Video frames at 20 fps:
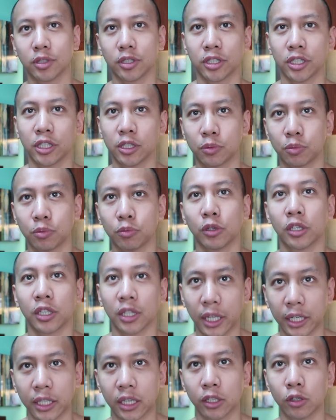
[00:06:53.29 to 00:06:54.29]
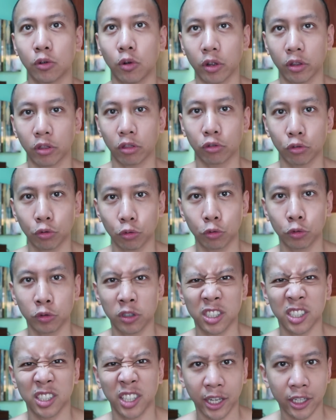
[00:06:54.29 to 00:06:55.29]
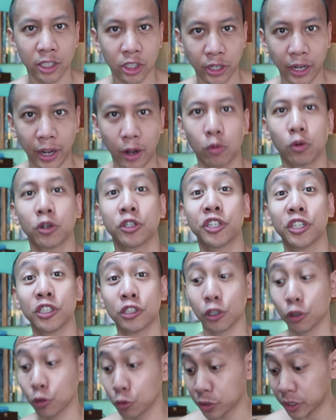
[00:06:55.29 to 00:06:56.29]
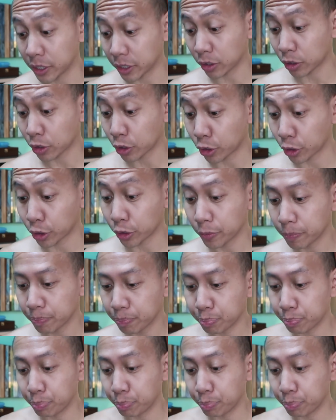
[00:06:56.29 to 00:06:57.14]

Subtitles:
she's likely going through the stage now where she's losing her